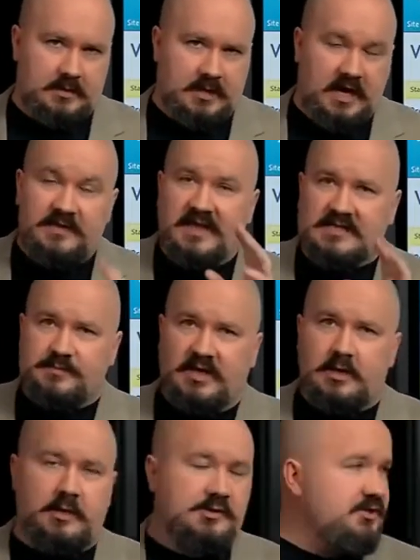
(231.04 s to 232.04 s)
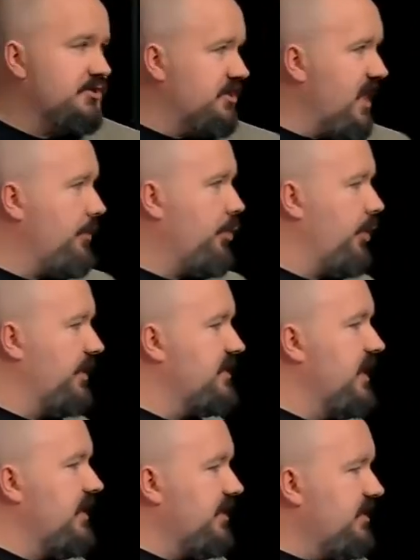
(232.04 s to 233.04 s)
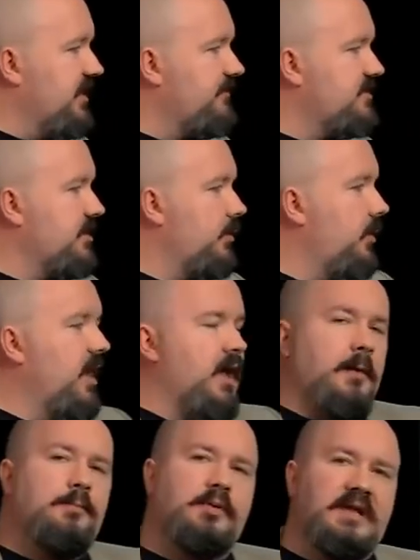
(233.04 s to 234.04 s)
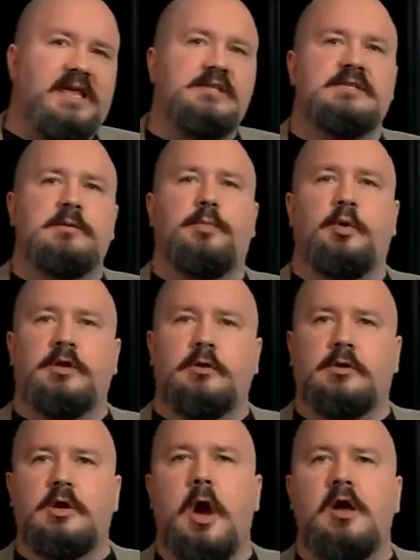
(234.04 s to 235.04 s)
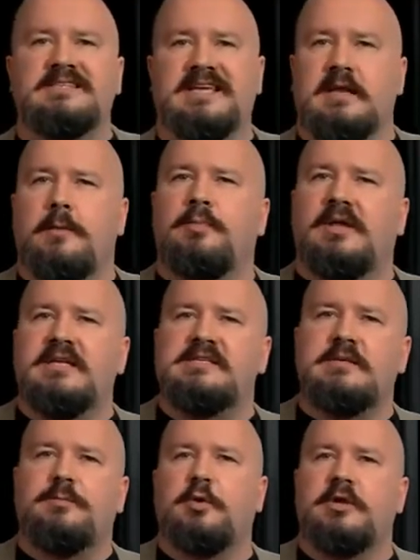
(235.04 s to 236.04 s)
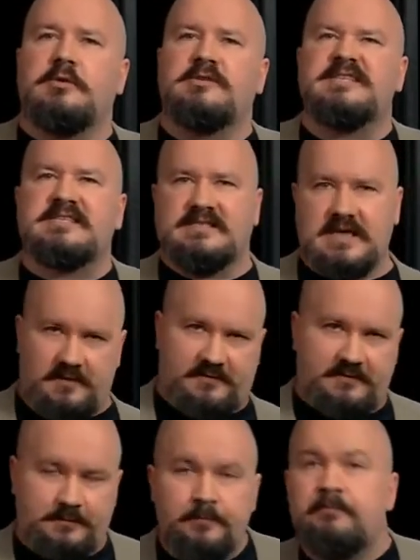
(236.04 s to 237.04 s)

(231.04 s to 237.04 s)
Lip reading: And that's because SharePoint gives you a place to put your content, a place to put your stuff.